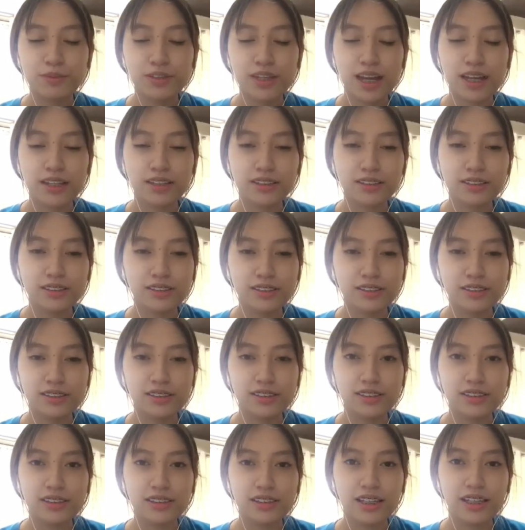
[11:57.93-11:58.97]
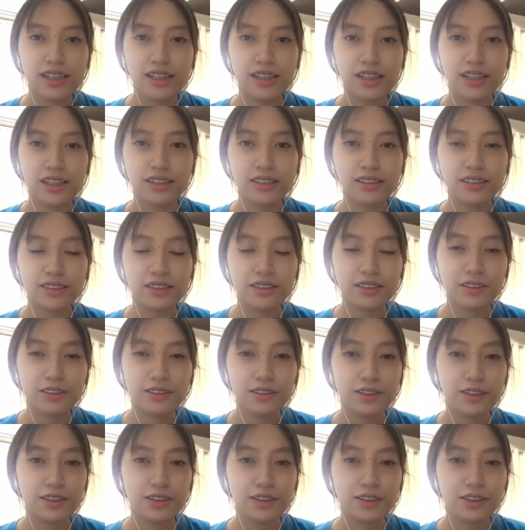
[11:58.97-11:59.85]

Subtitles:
channel, and you